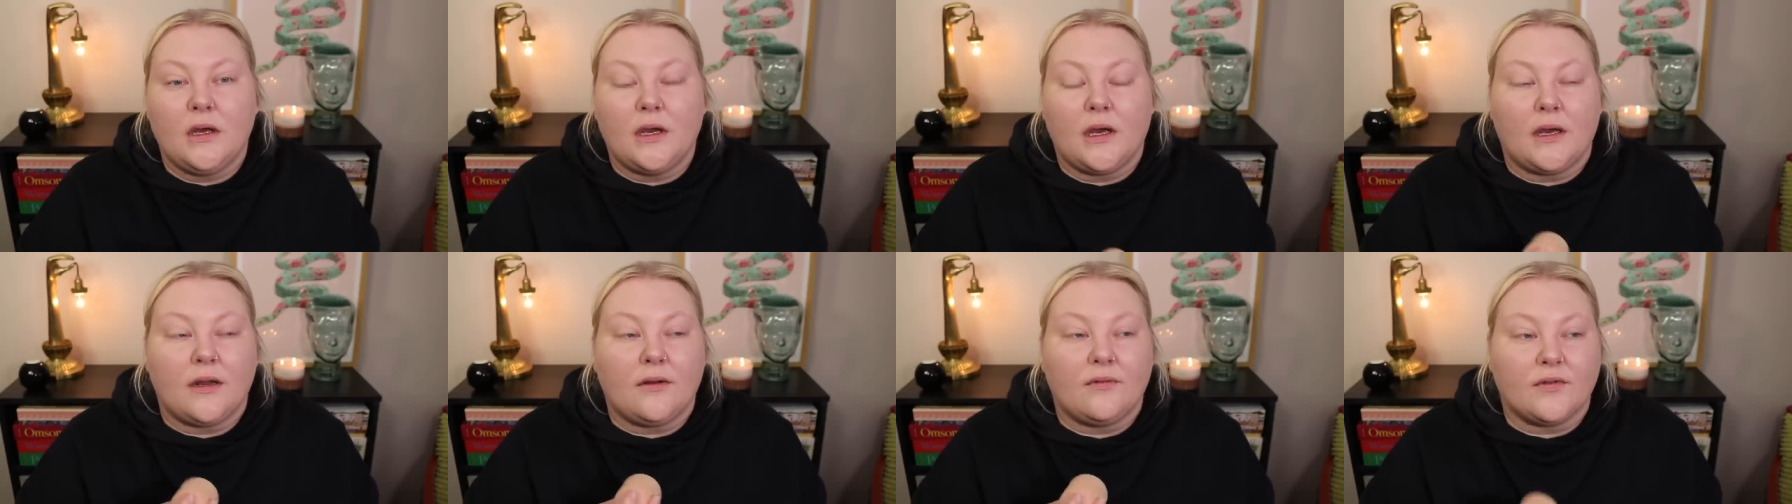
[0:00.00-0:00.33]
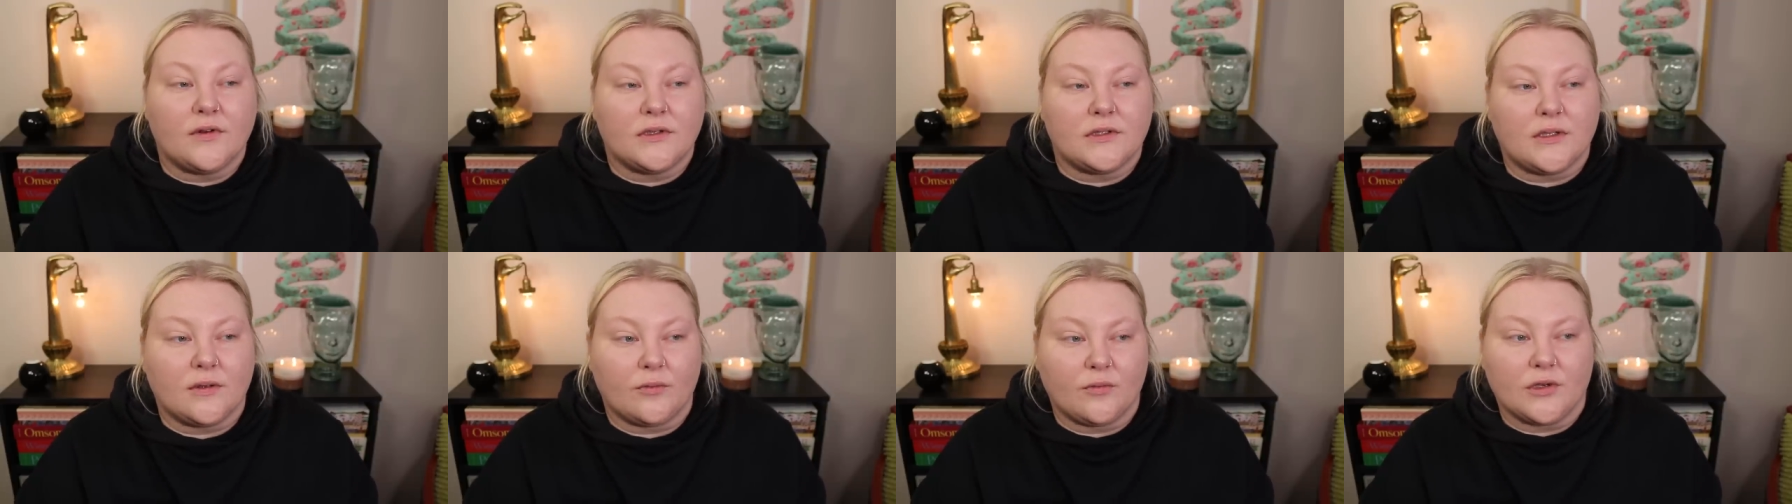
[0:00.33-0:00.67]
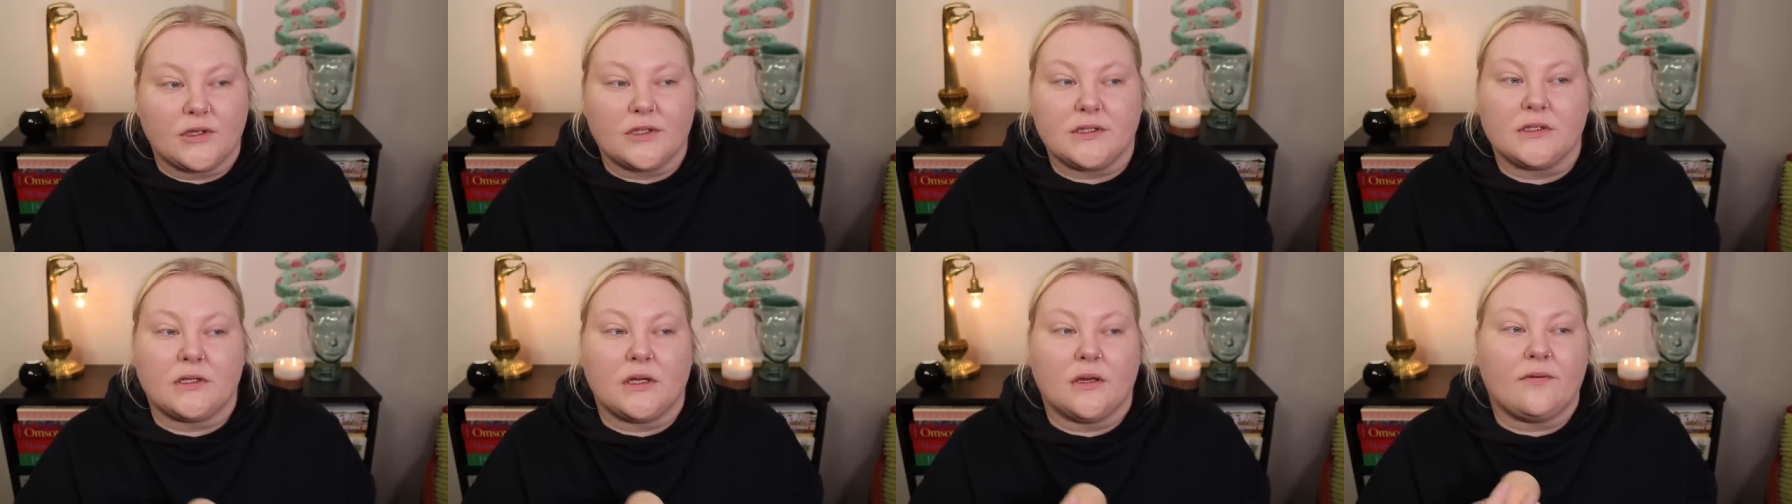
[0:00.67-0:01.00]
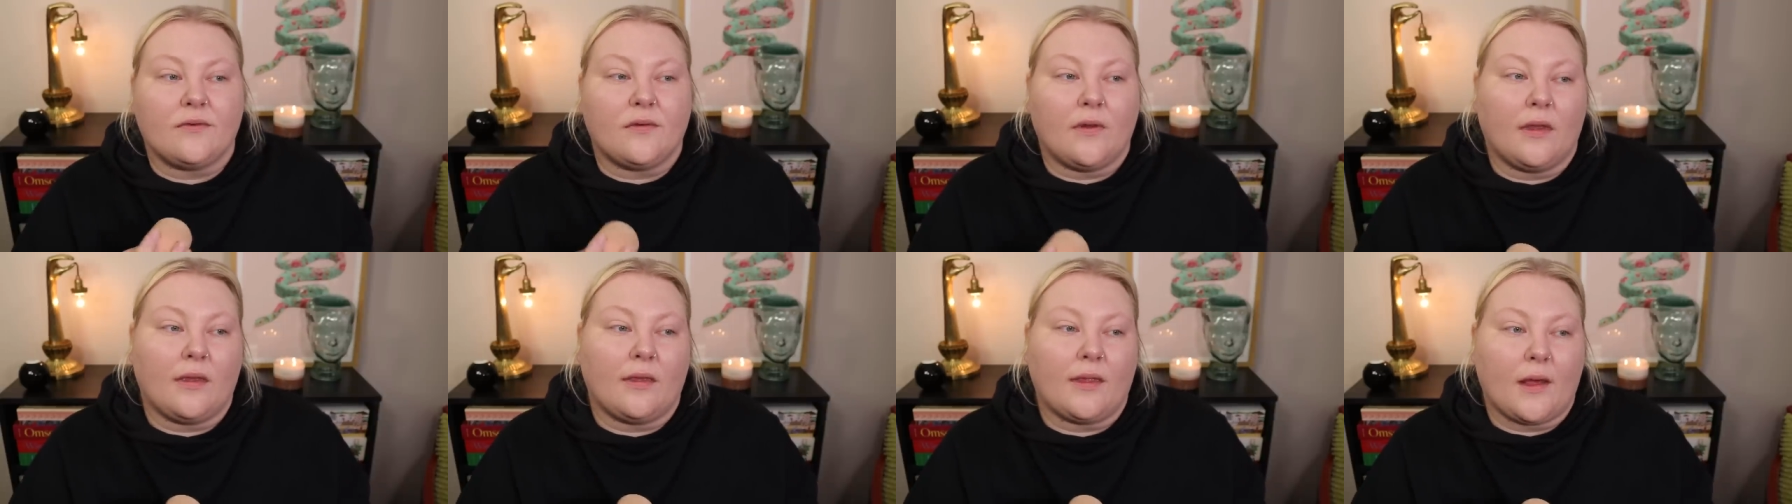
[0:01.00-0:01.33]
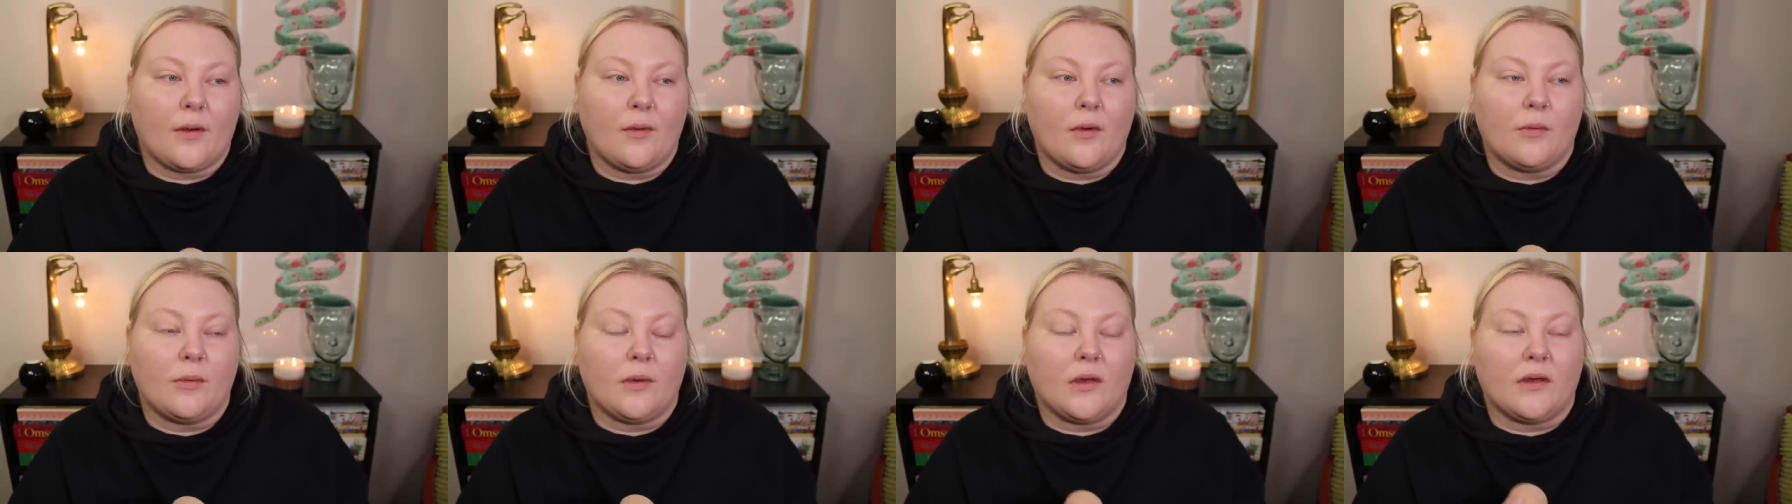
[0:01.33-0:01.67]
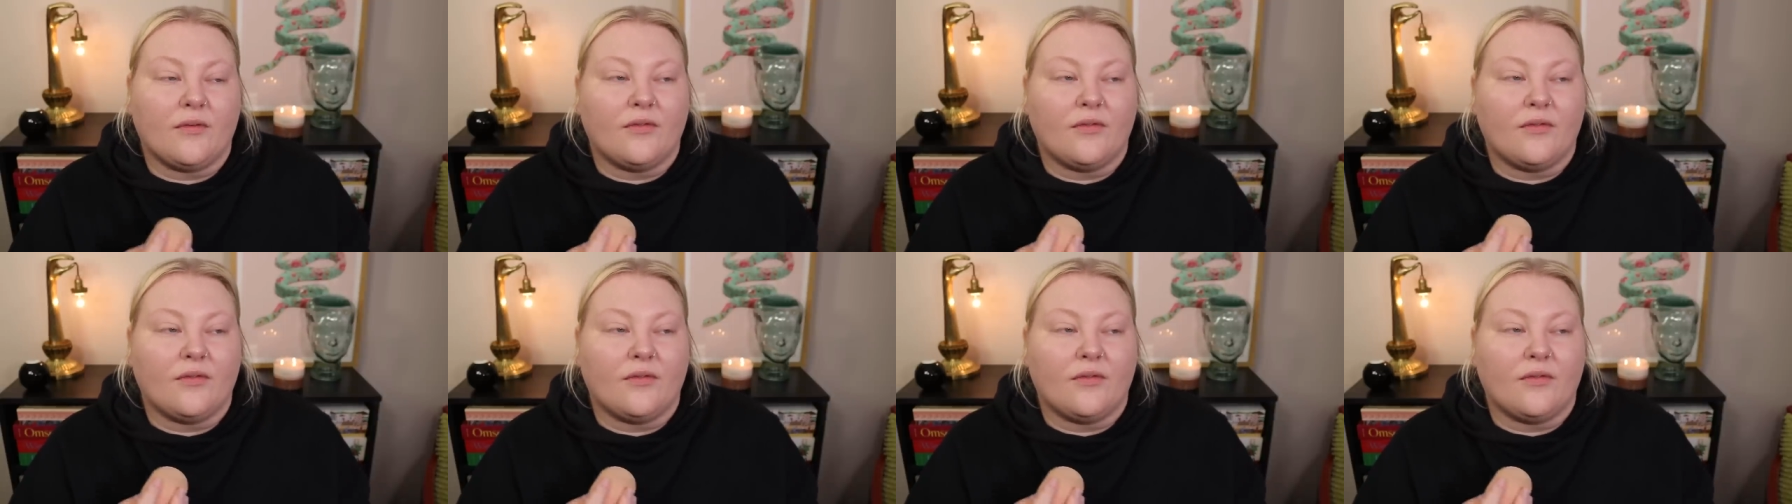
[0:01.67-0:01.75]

and for some reason I feel like that will be